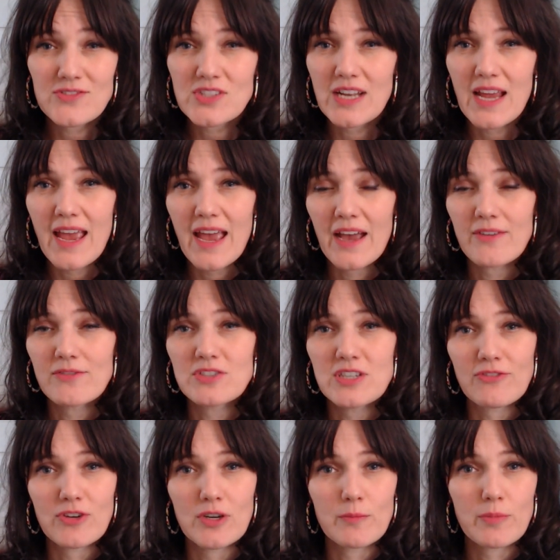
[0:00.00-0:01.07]
and I have
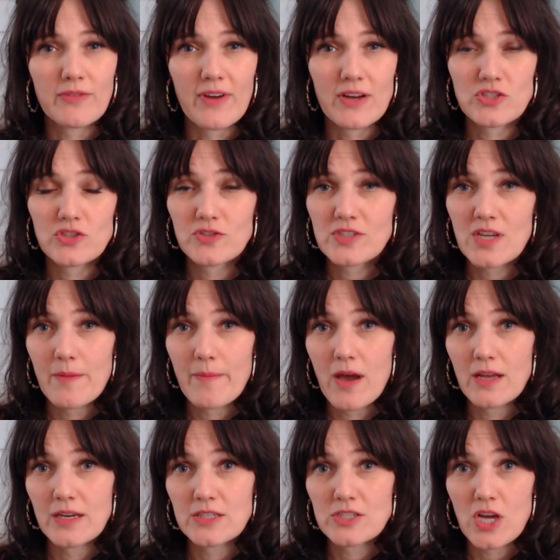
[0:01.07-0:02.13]
different professionals come on
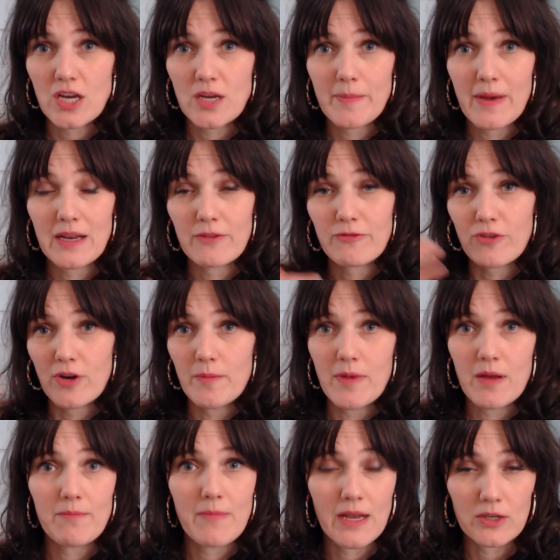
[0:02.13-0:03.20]
and talk about it from a
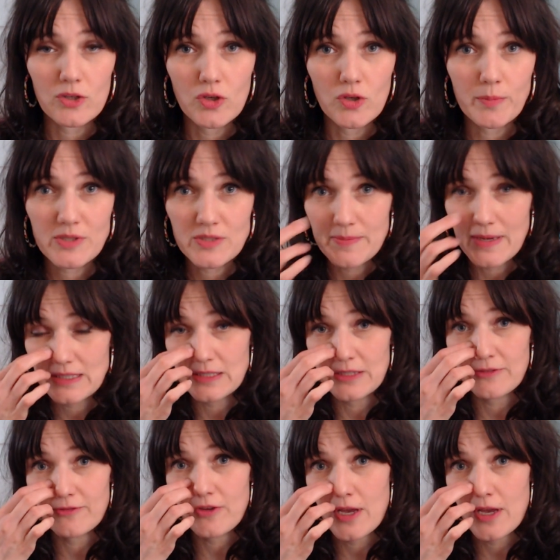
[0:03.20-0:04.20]
medical perspective